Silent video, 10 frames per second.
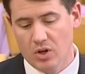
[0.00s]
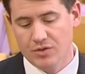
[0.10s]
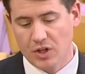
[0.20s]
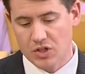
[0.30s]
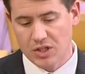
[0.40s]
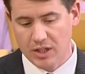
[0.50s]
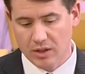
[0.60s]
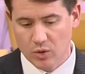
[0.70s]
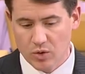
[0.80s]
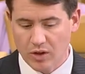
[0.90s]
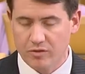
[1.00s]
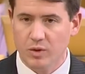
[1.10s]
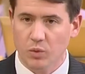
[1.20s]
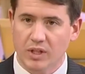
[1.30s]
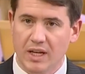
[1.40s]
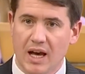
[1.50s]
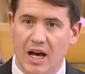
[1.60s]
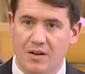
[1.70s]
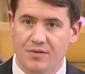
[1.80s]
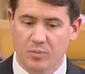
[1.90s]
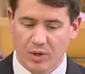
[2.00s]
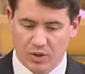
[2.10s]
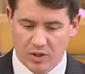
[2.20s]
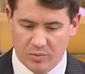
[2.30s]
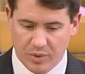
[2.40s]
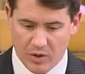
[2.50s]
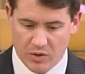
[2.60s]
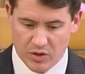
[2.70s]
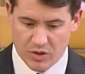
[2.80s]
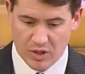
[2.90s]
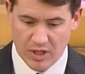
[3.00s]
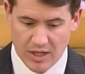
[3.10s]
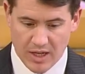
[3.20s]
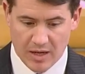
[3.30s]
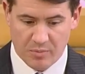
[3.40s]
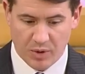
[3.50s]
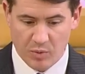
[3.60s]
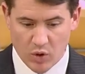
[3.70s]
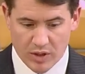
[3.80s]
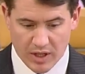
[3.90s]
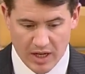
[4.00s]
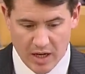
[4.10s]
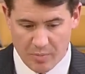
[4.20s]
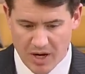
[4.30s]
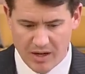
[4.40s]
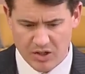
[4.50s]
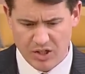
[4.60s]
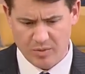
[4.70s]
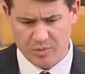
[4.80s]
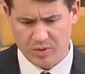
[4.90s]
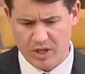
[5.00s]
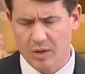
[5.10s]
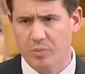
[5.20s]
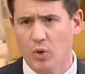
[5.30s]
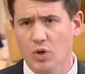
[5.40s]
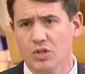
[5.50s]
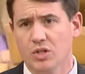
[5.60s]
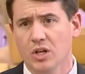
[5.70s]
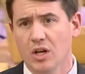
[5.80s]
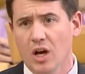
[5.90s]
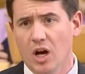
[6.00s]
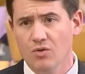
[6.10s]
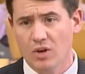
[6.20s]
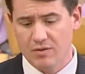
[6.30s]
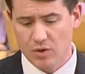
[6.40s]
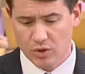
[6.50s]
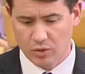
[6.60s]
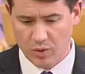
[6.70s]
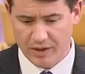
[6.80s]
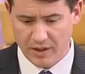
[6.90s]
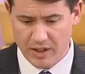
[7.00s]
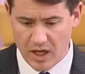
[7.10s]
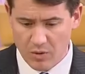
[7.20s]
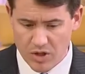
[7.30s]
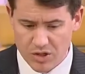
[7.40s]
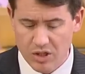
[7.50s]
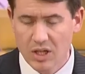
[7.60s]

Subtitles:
on Thursday that local government would get £500 million promoting a partnership approach unravelled within hours,